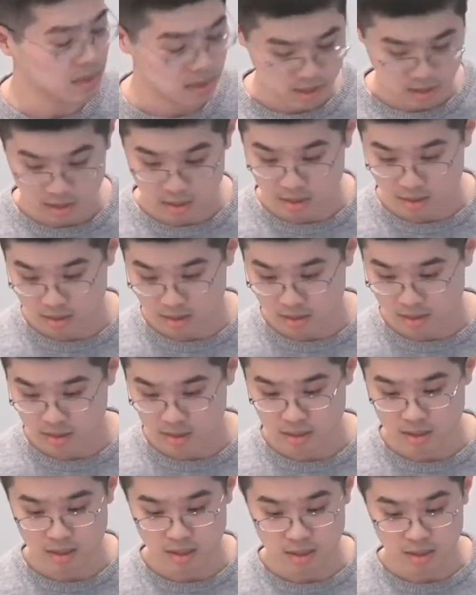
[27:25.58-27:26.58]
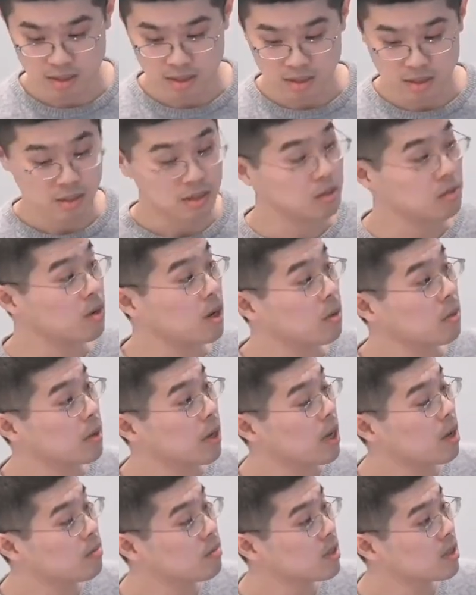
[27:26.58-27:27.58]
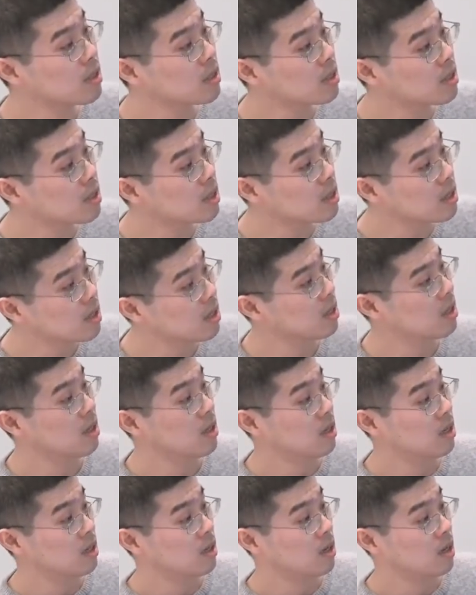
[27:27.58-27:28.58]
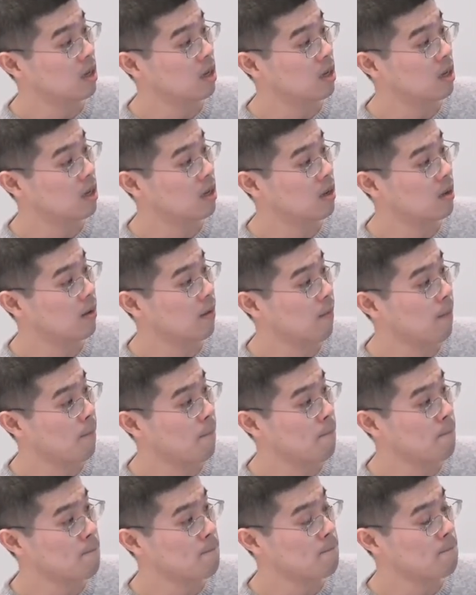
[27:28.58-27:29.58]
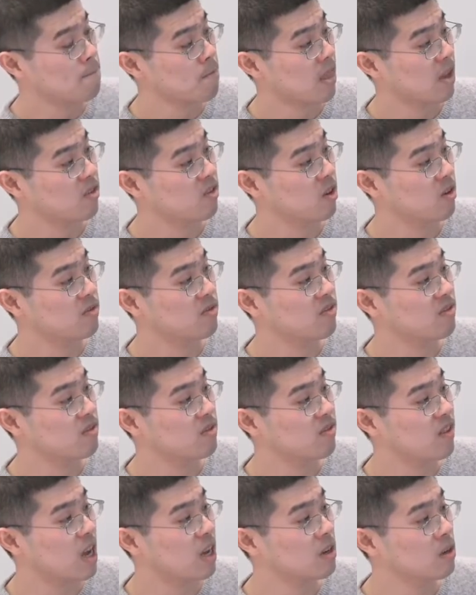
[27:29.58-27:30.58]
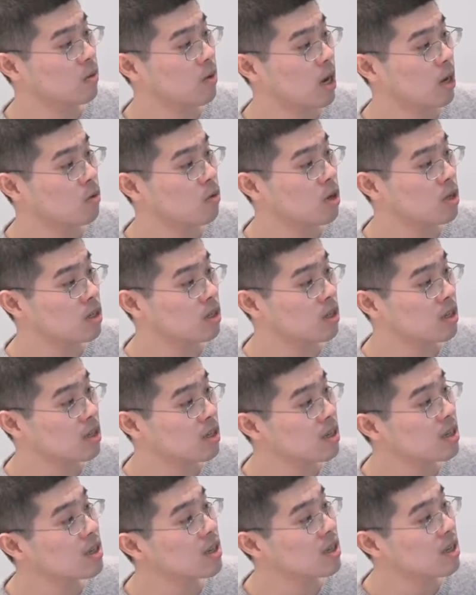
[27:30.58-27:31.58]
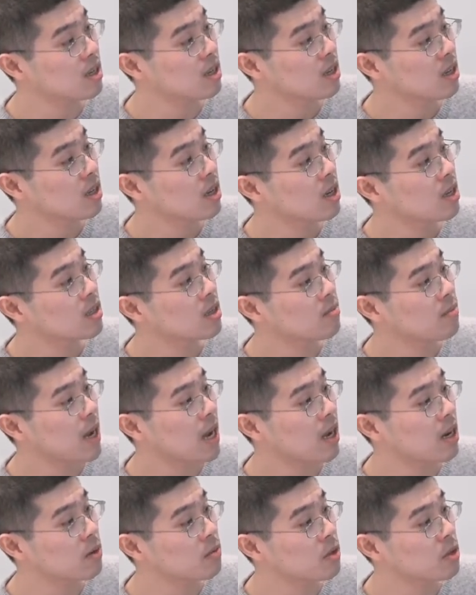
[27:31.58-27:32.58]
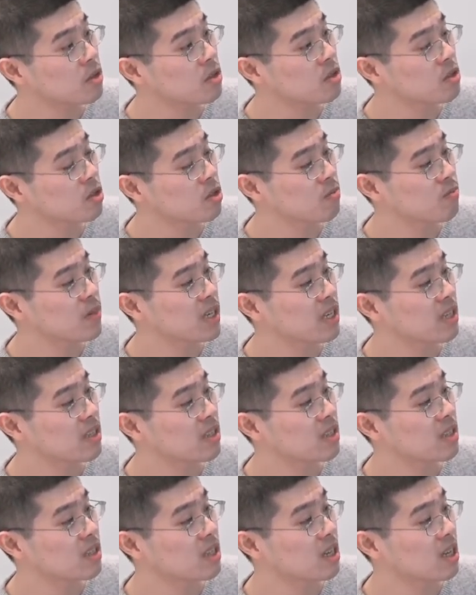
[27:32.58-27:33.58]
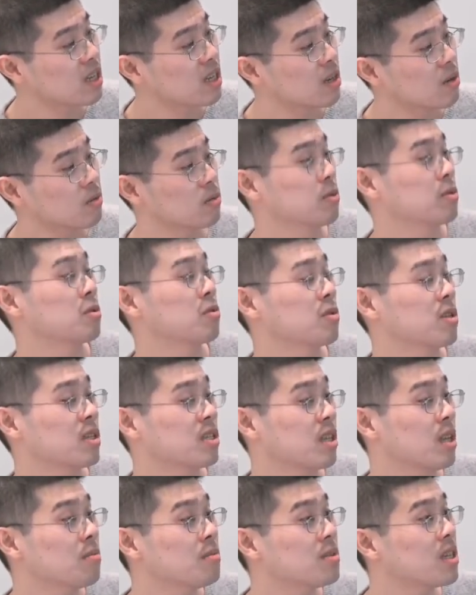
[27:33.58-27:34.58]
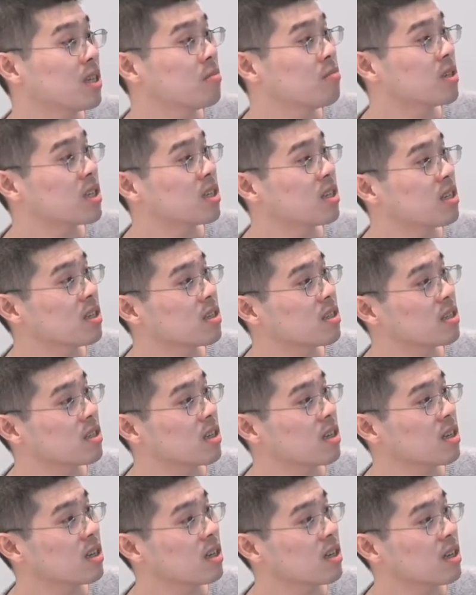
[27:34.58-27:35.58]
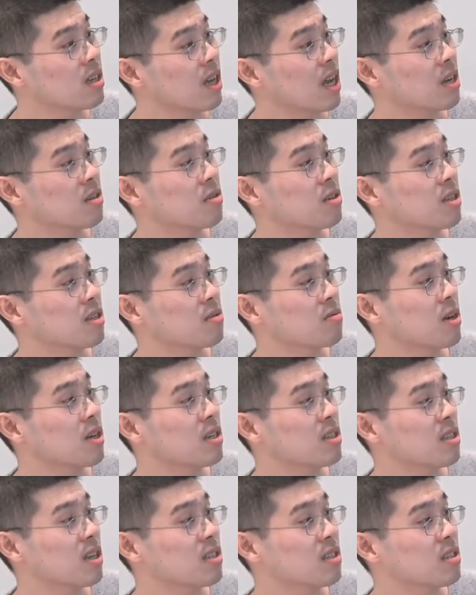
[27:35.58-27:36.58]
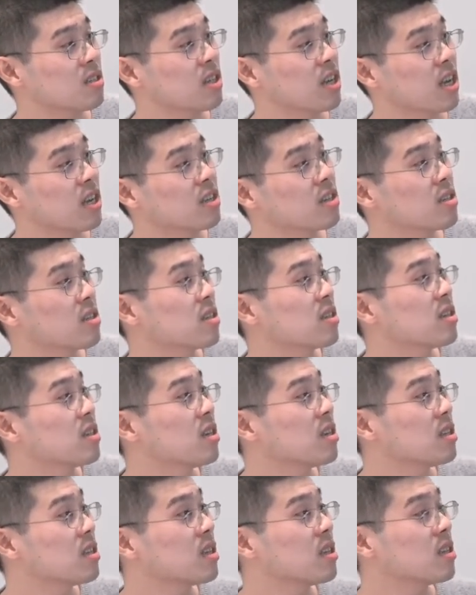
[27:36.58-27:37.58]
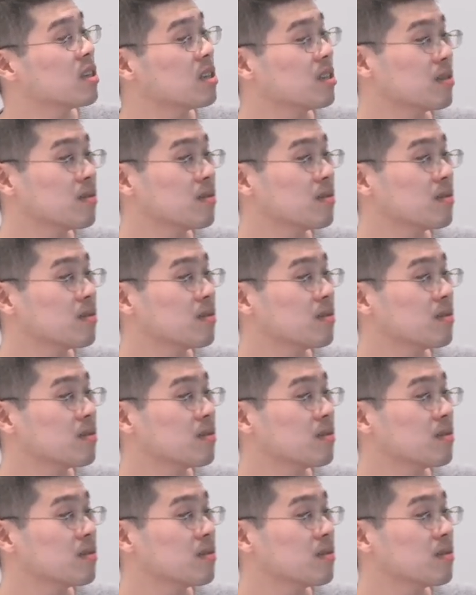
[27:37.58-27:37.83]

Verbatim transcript: Okay, so what will happen? Uh, for value one quarter, the buyer will still be uh, will do the same thing because uh, actually the strategy doesn't change. The okay.